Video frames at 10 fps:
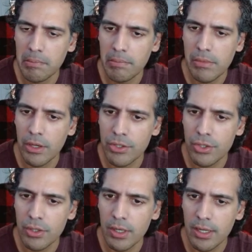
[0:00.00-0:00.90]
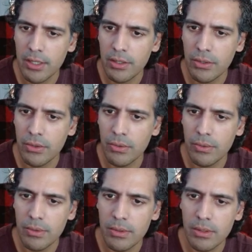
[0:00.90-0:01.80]
Not sure how you
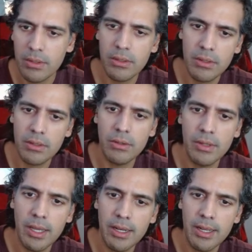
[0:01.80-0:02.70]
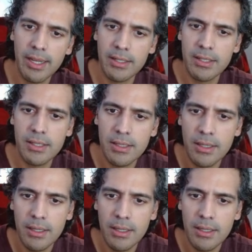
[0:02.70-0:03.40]
do that. X